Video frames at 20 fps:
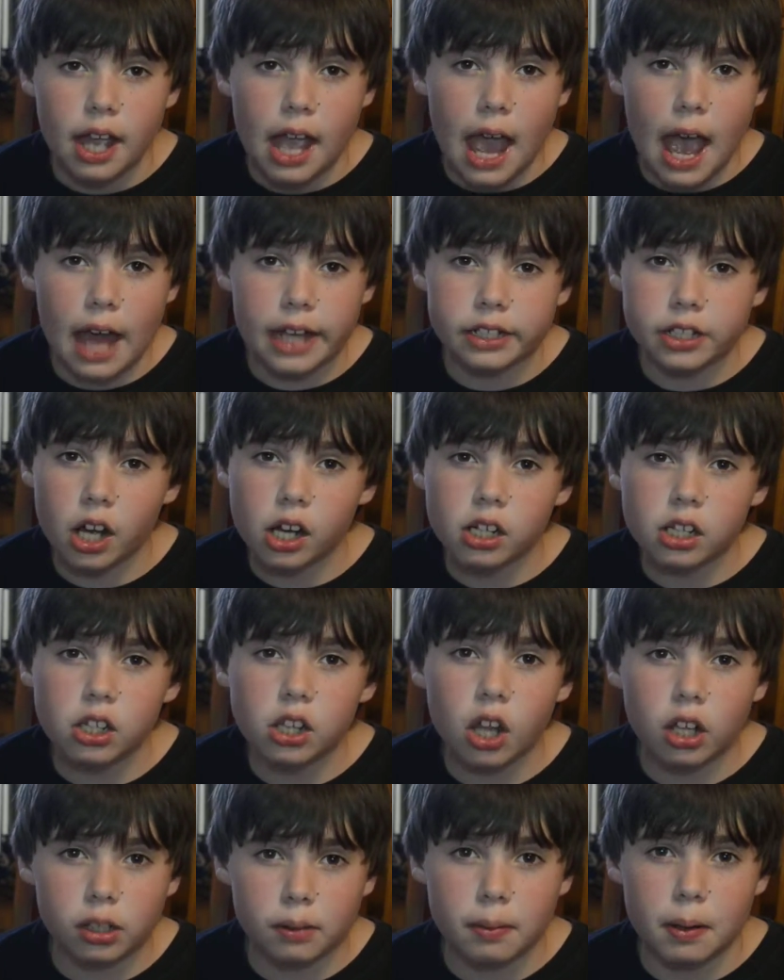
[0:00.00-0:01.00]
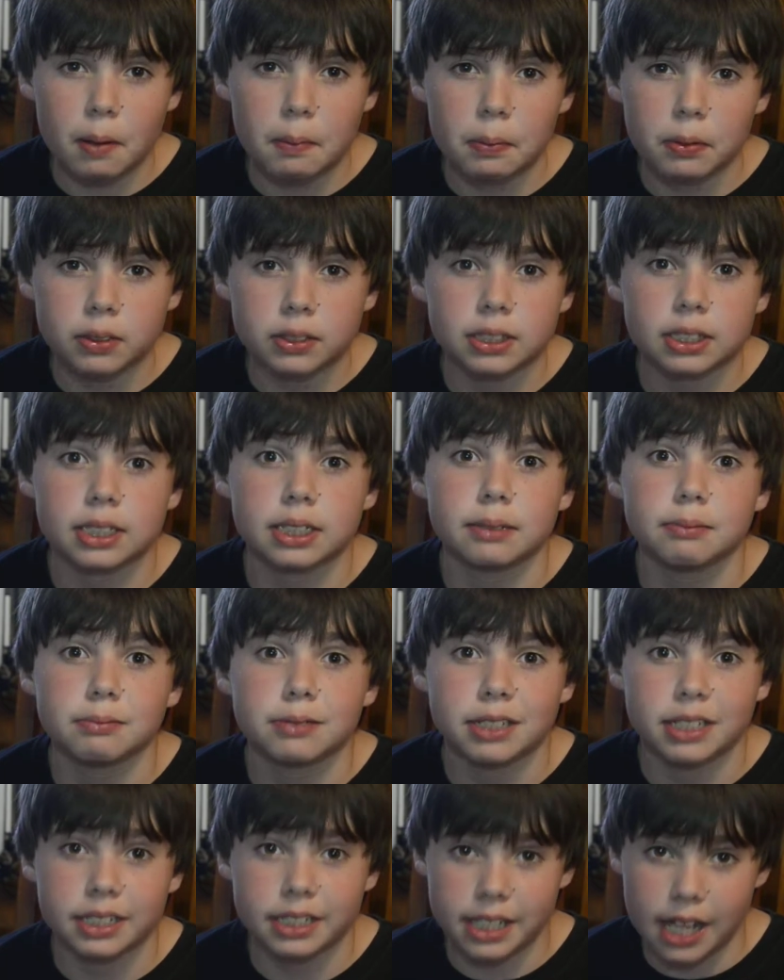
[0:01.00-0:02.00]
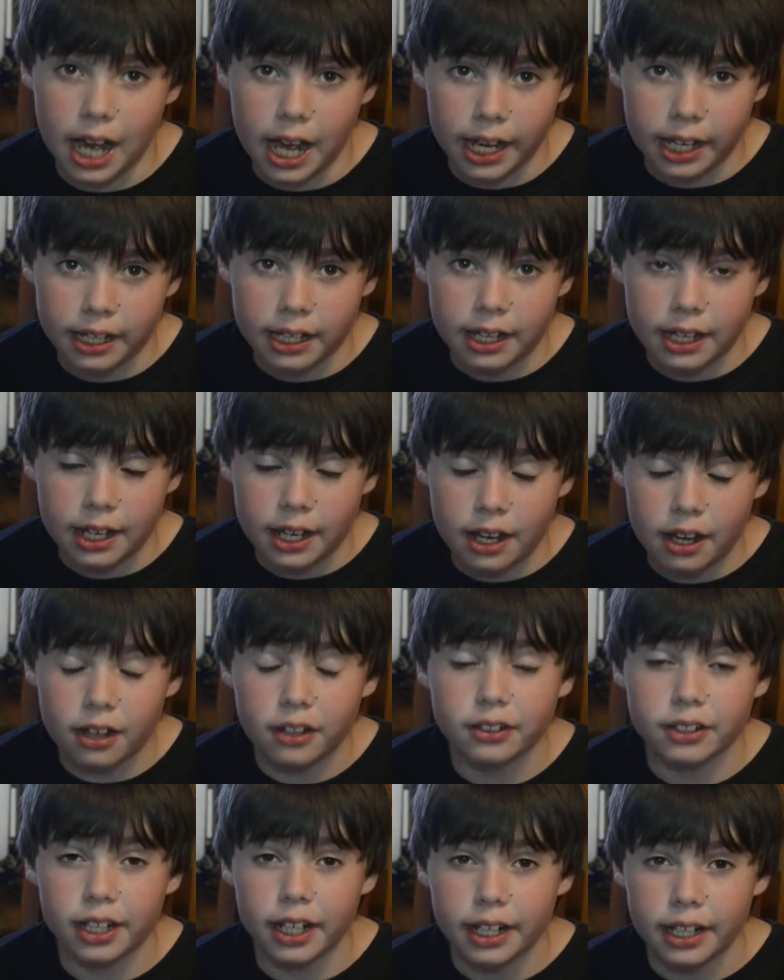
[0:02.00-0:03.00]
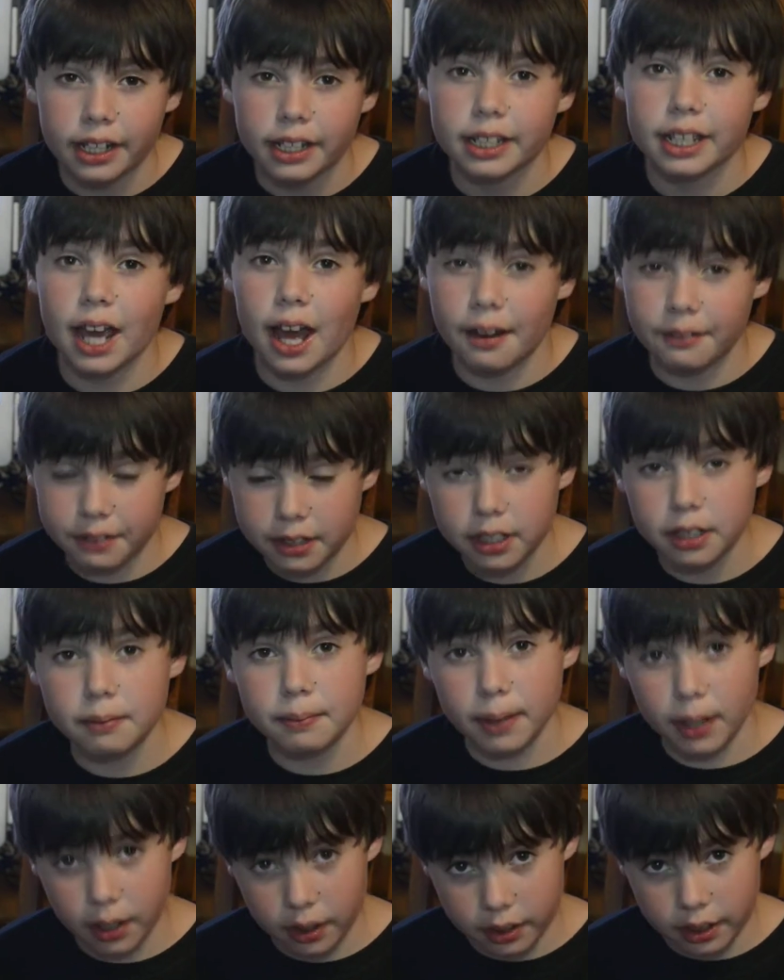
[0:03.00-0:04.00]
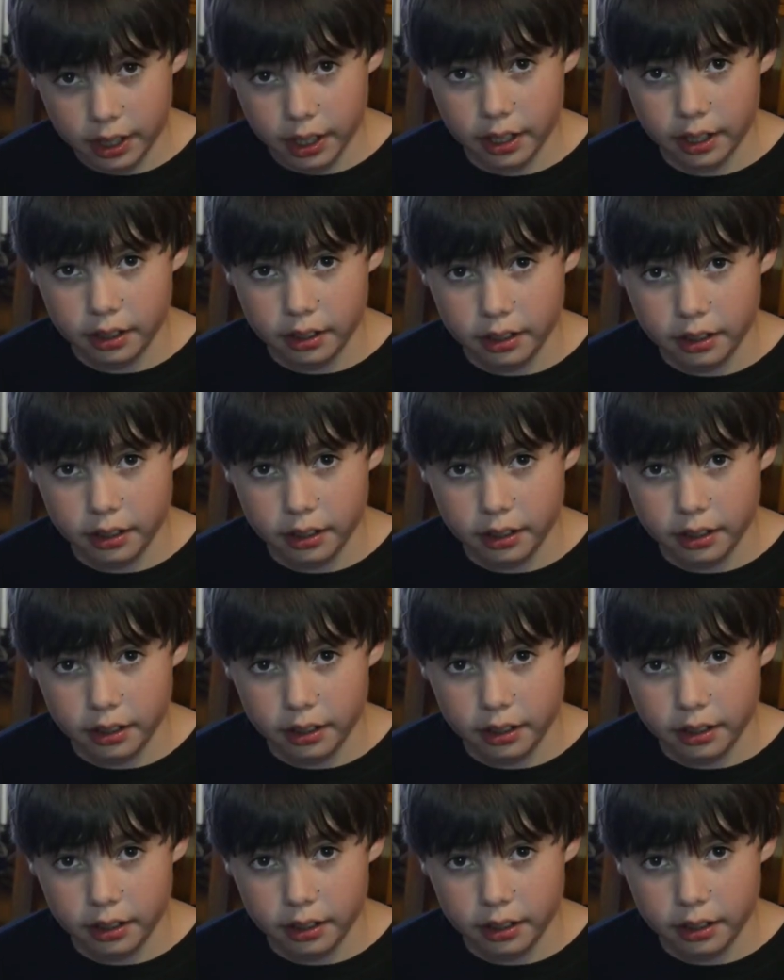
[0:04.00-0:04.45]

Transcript: and not a lot of people seem to die. Okay, Captain America